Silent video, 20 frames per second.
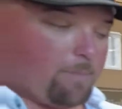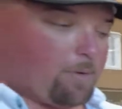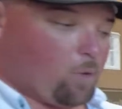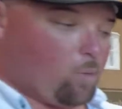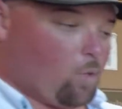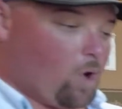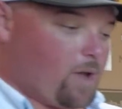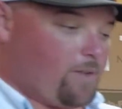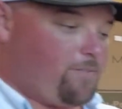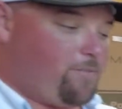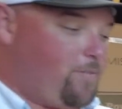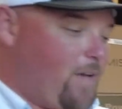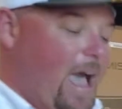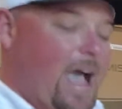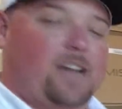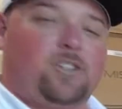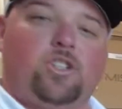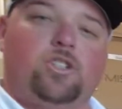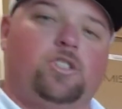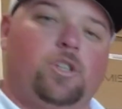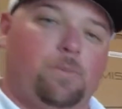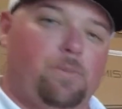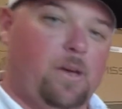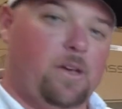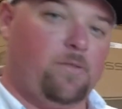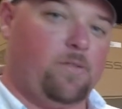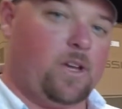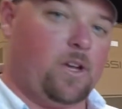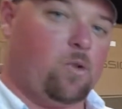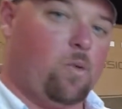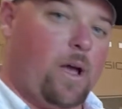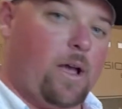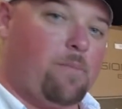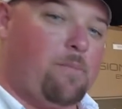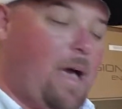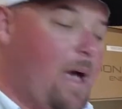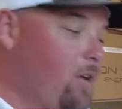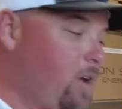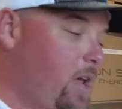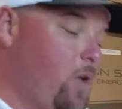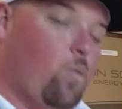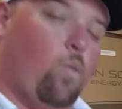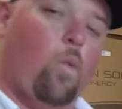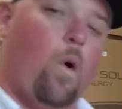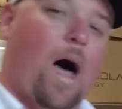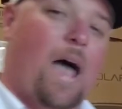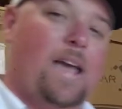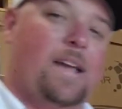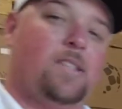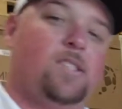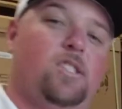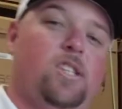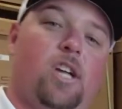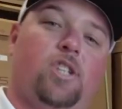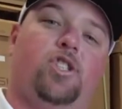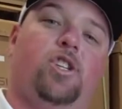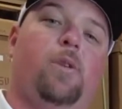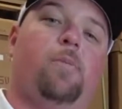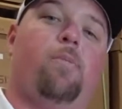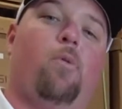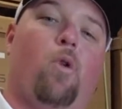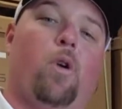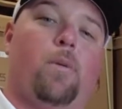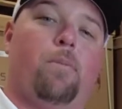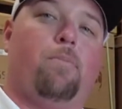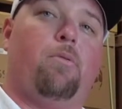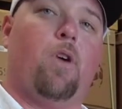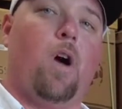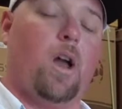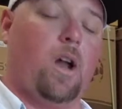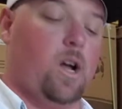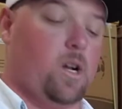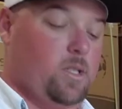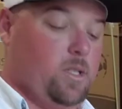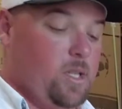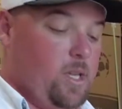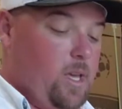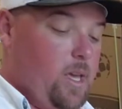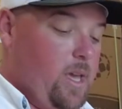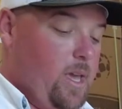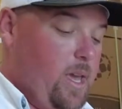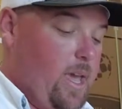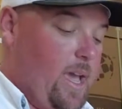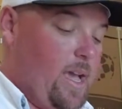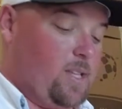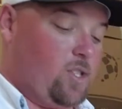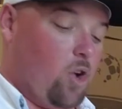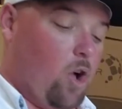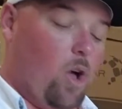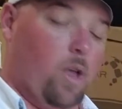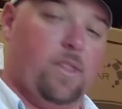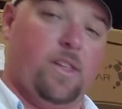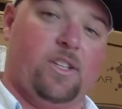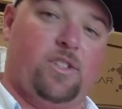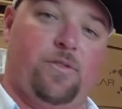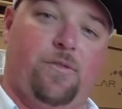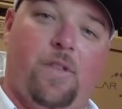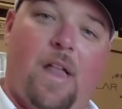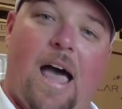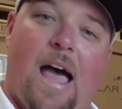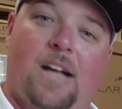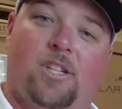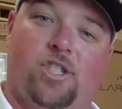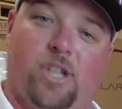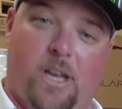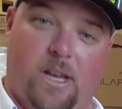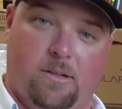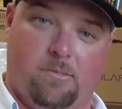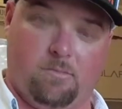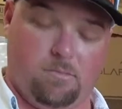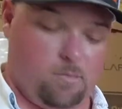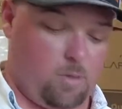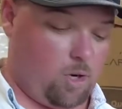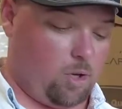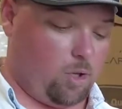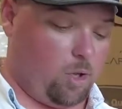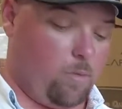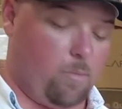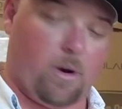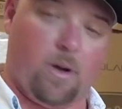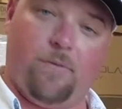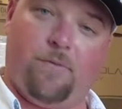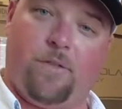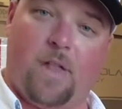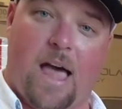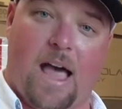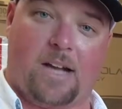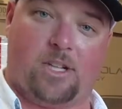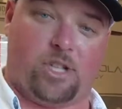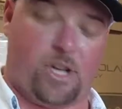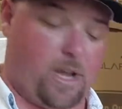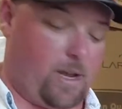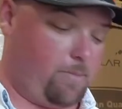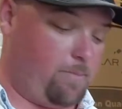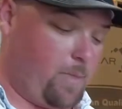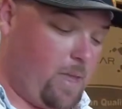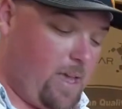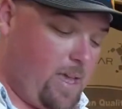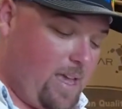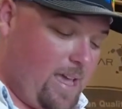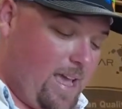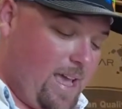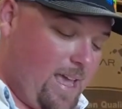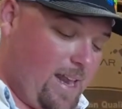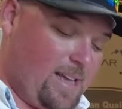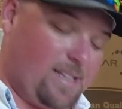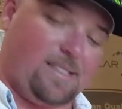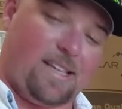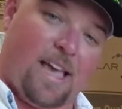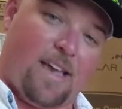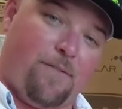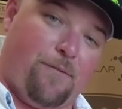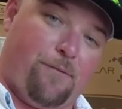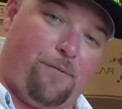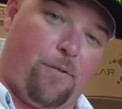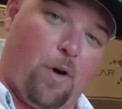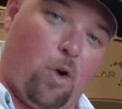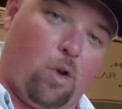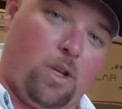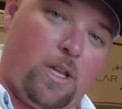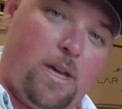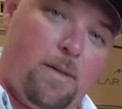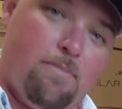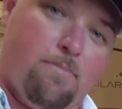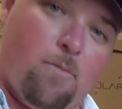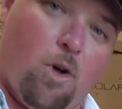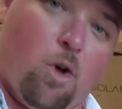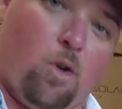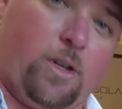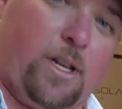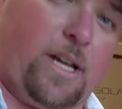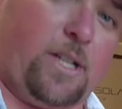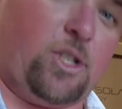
one factor to PV Quick Mount and why it's such an important product is on this flashing, an aluminum flashing, it is a fully molded